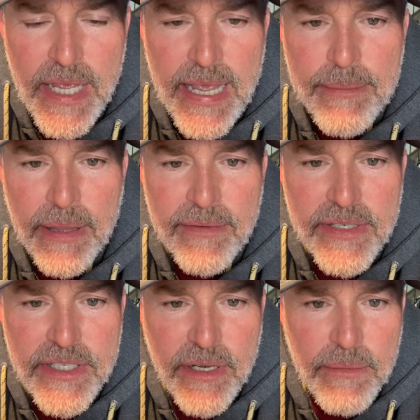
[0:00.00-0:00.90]
He believed
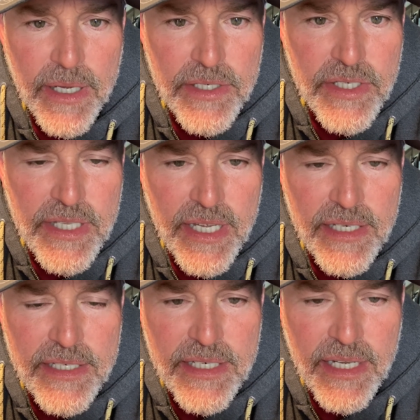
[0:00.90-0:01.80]
it so much
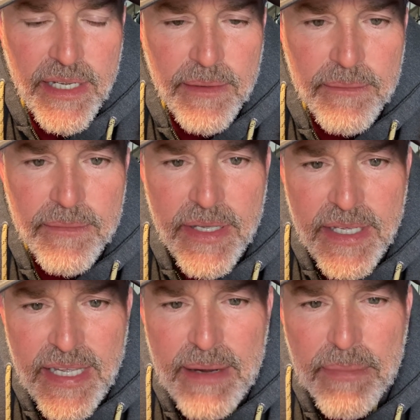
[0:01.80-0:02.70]
that
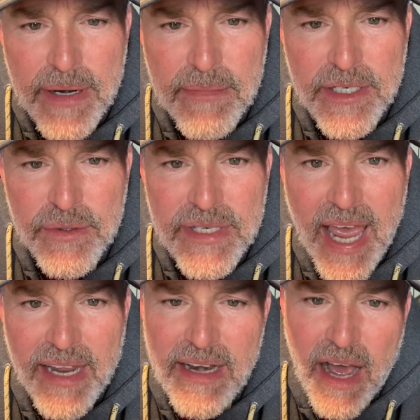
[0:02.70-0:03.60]
he pretty much was
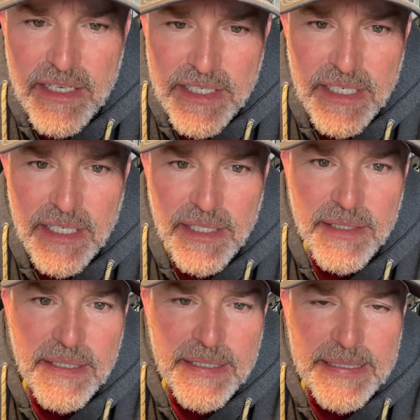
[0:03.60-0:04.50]
agnostic
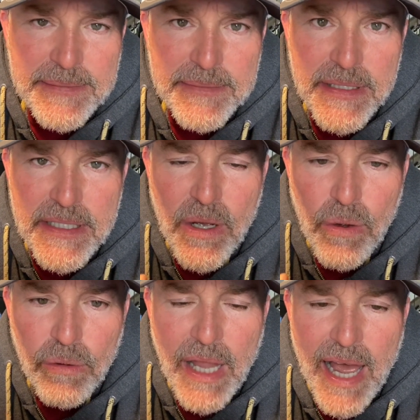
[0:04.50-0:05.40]
his
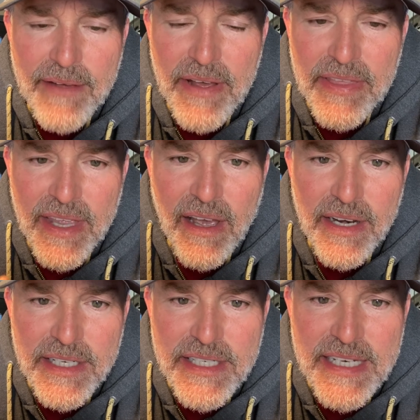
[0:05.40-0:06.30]
whole life. I think on
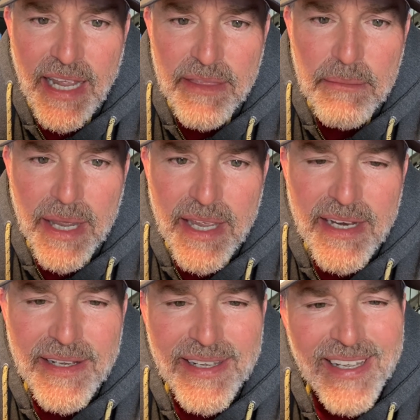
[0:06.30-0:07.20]
his
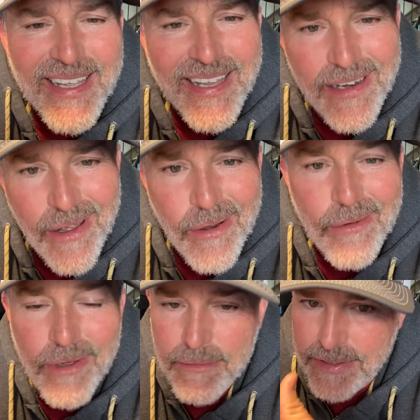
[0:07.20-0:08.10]
deathbed,
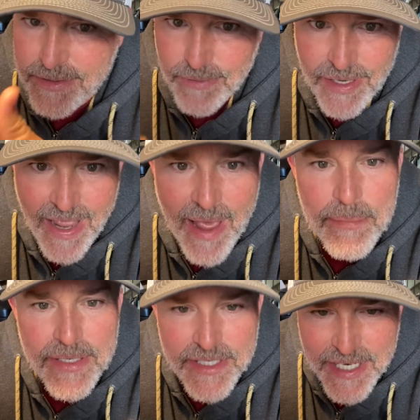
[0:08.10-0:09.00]
it's what
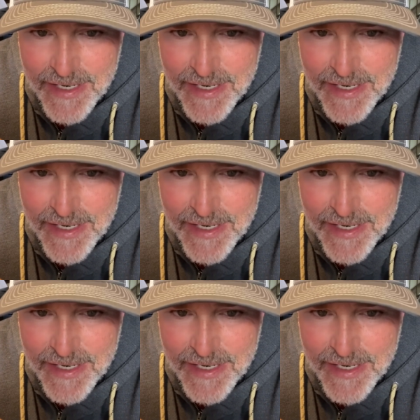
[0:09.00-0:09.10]
happens.